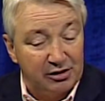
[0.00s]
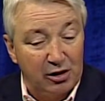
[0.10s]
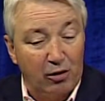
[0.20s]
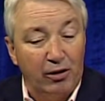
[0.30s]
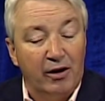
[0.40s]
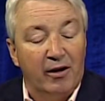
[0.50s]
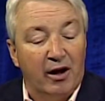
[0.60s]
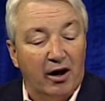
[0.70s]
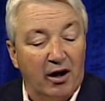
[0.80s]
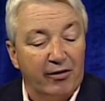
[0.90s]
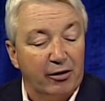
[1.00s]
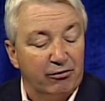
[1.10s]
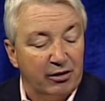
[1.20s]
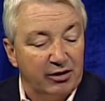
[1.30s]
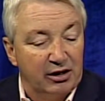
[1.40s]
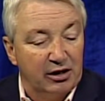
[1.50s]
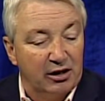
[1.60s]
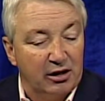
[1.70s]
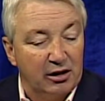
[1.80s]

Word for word: So uh, the, the uh,